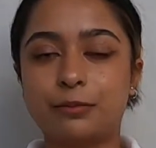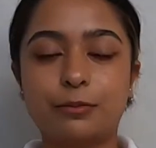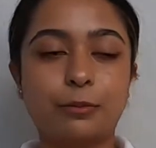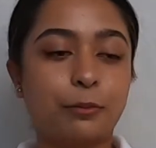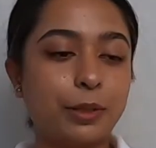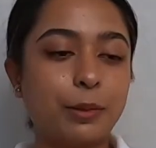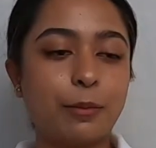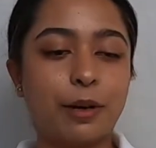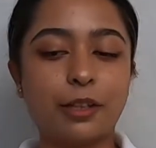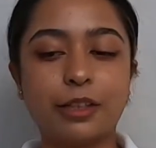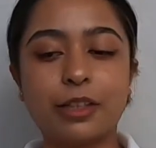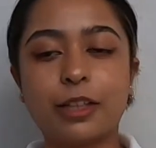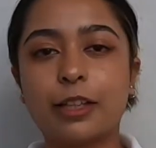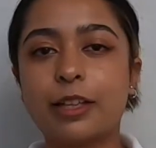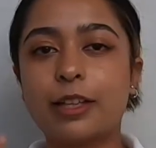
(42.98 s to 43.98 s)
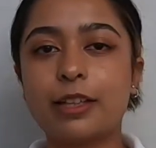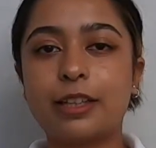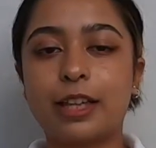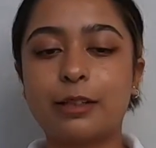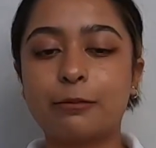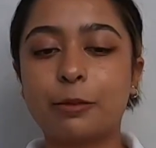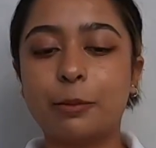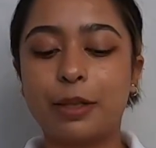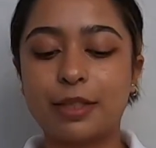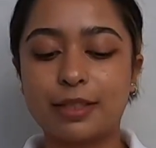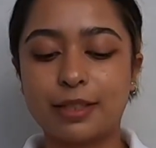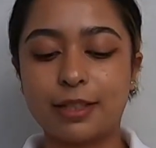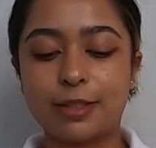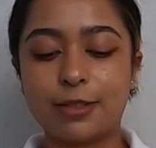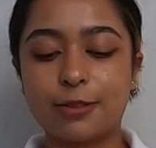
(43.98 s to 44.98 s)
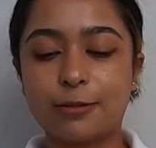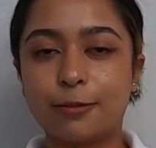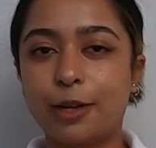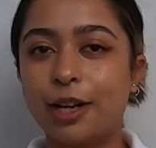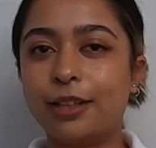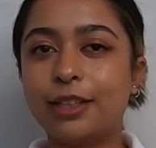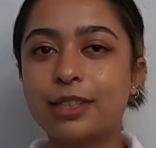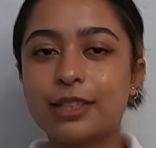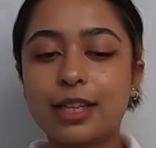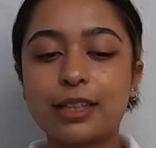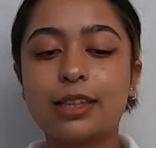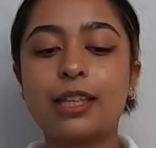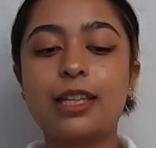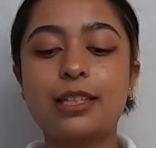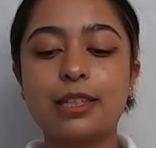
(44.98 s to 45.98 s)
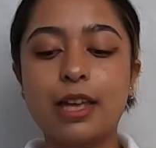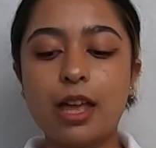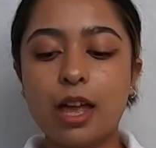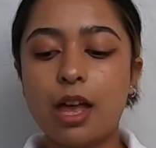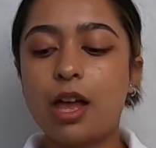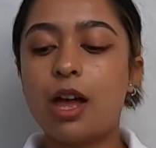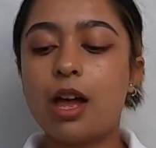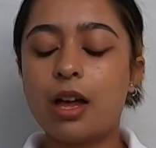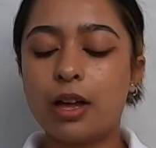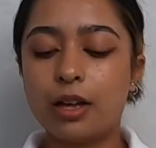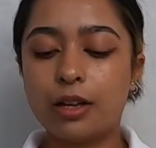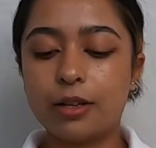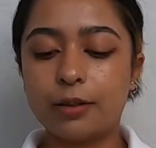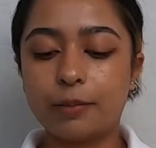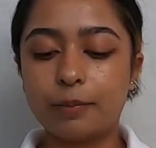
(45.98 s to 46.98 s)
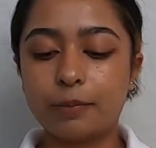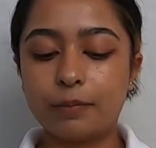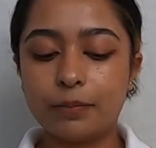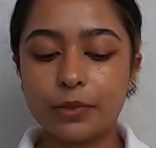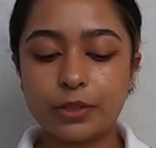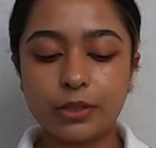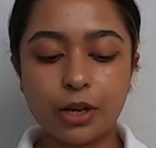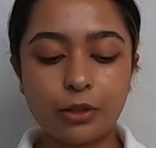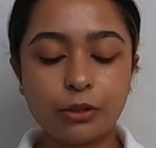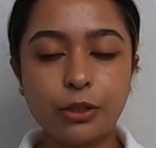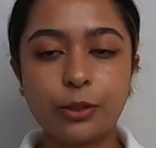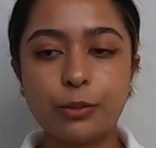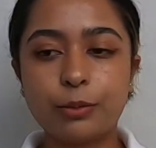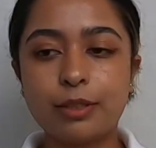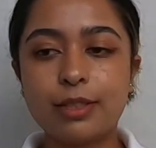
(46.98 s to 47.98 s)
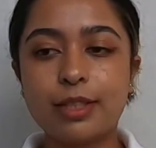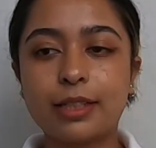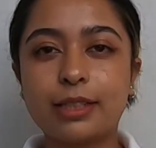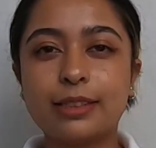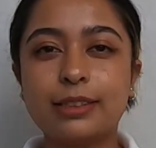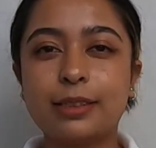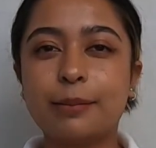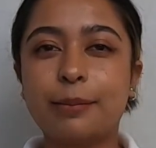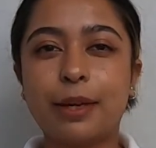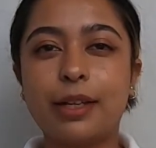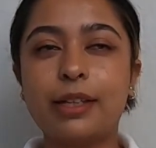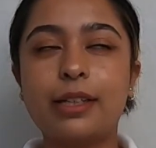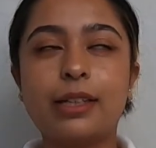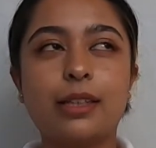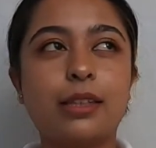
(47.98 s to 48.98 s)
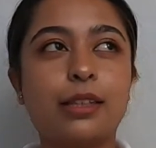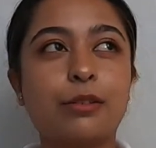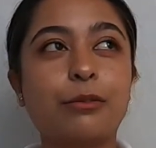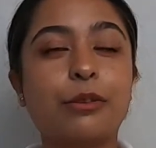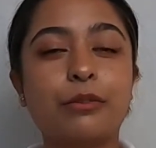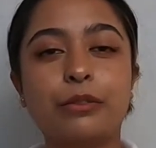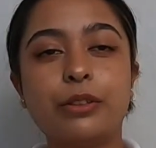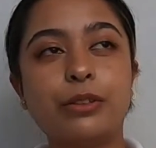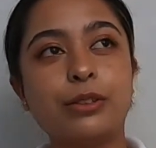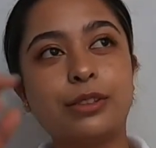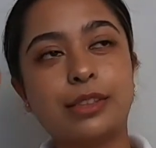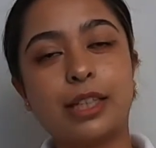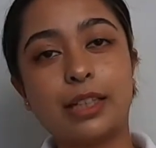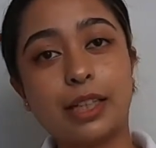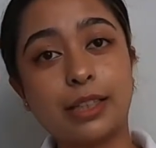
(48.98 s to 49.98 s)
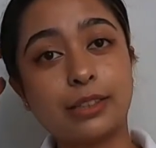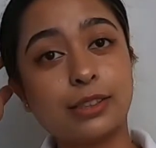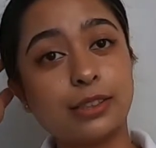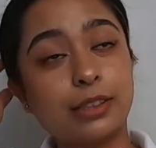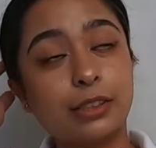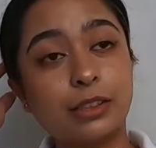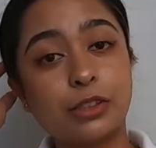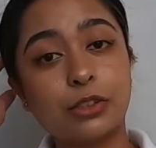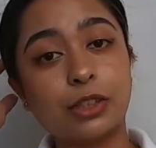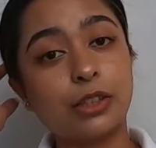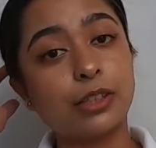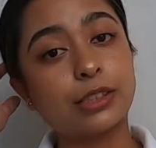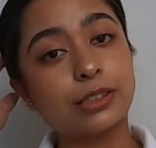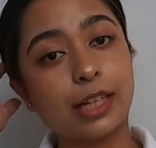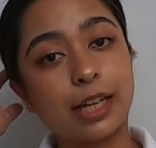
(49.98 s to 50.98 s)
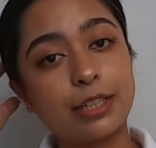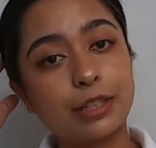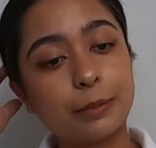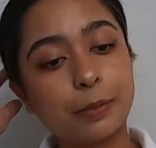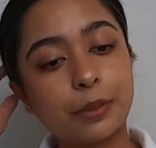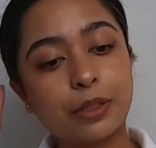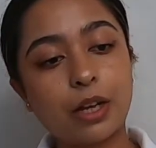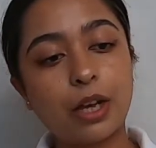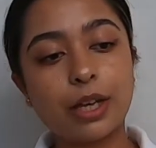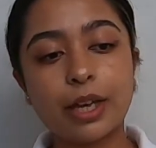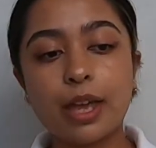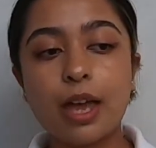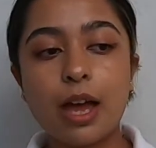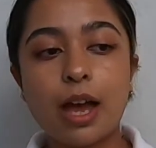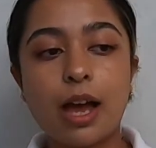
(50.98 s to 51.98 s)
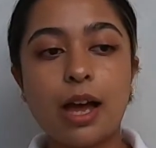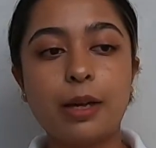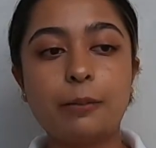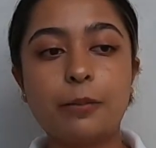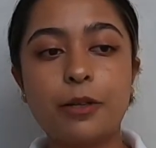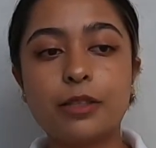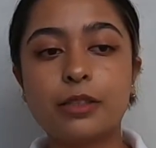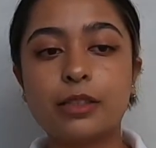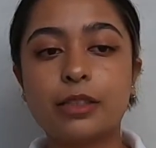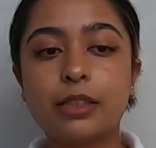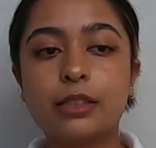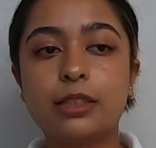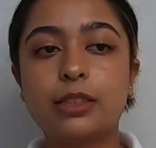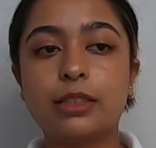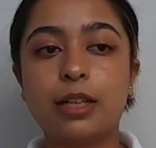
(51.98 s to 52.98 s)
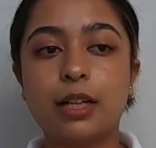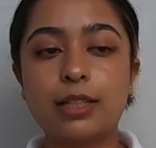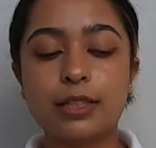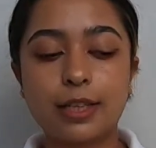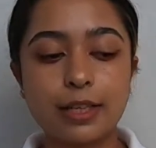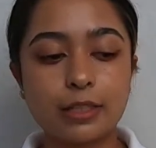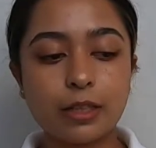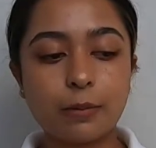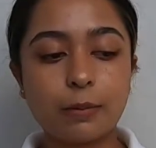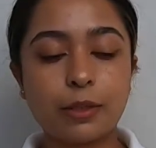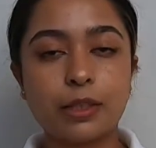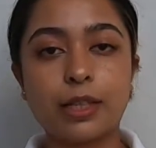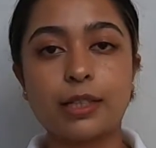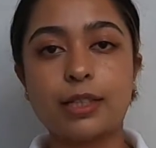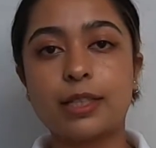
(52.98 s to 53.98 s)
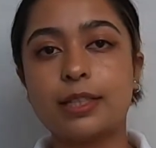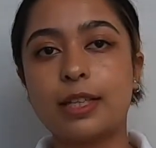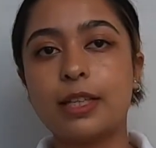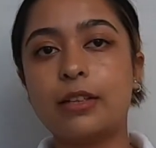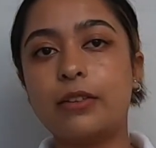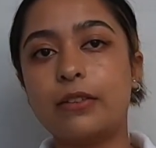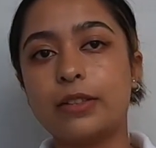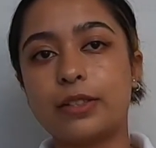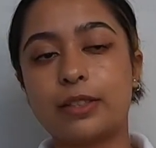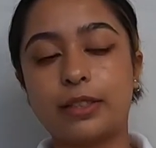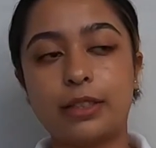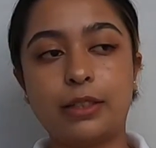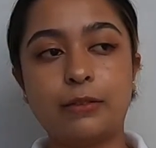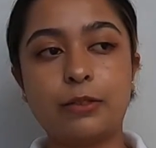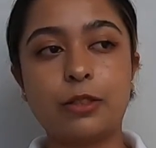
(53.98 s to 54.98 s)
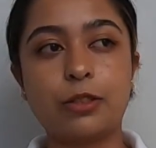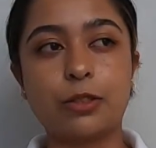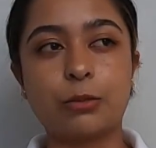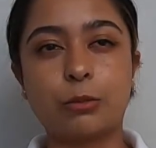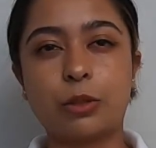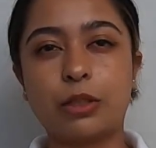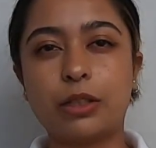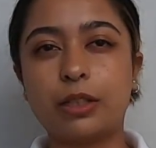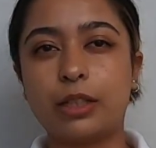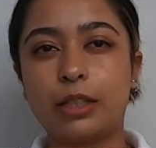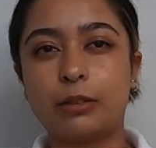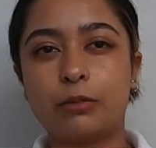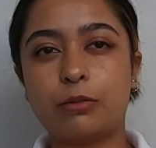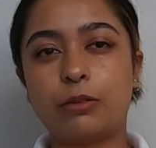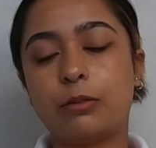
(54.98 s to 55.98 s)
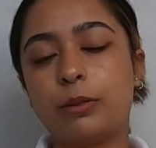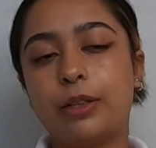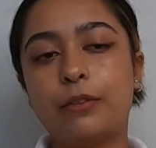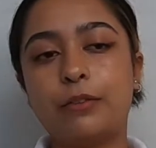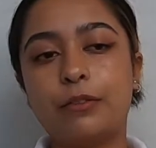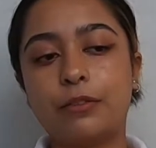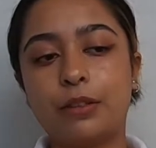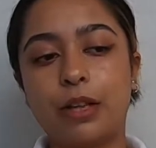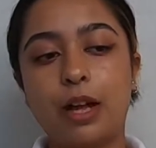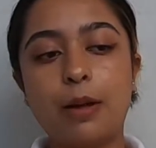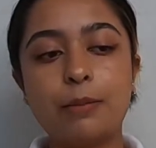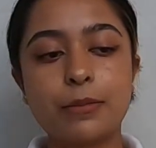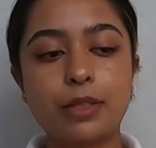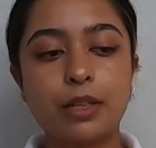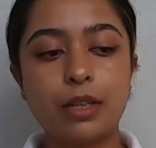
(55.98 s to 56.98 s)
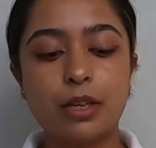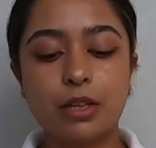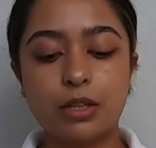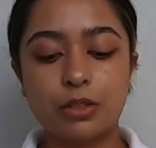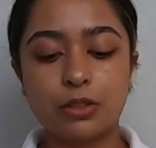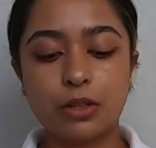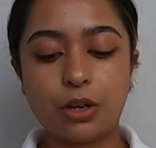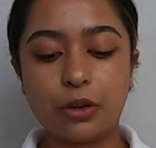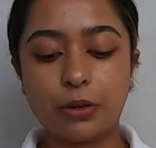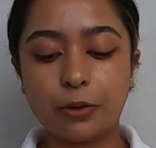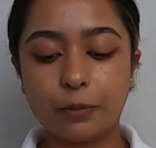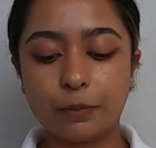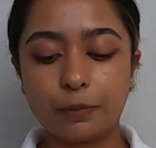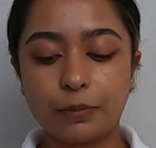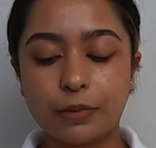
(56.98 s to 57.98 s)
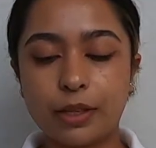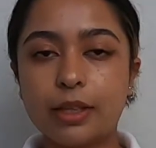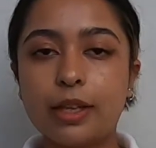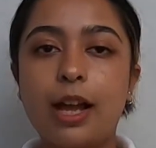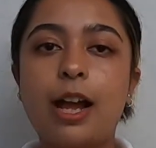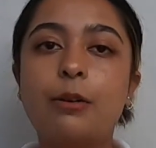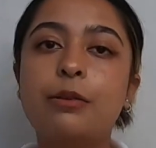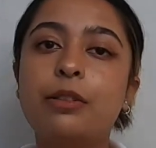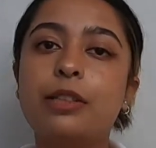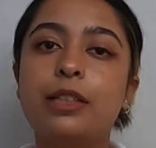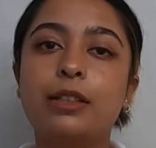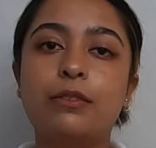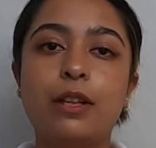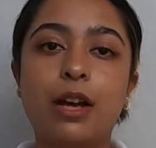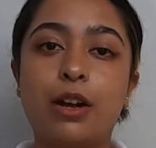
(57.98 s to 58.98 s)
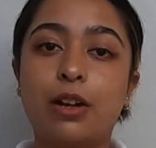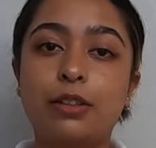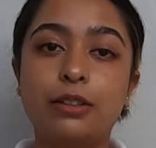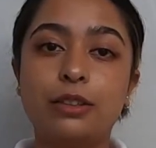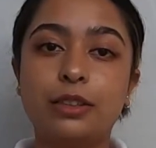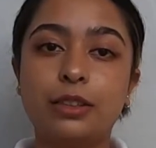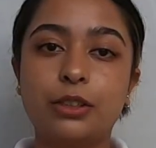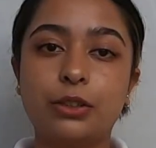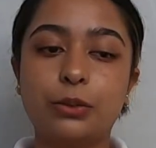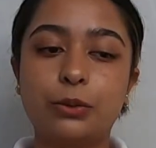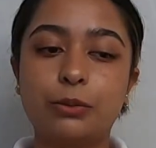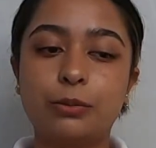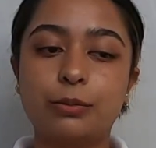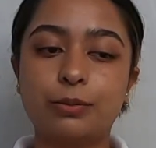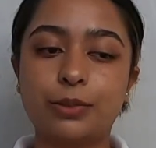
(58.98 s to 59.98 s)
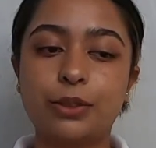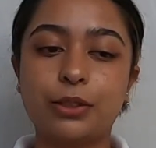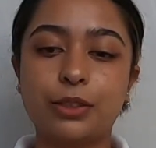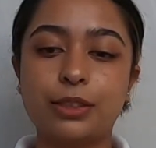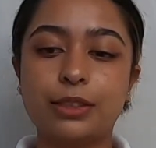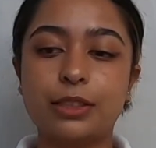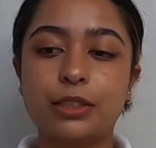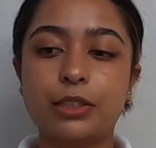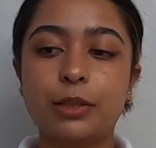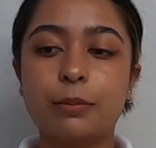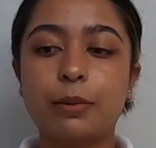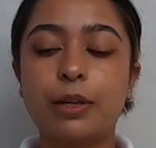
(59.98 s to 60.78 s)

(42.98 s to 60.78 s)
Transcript: me modeling it like will make sense why it looks like this. So there was like a debate in the review saying like to either size up or not. I personally did not size up because they said that the sleeves looks weird like when it flopped. So I will leave that all to you, to your decision,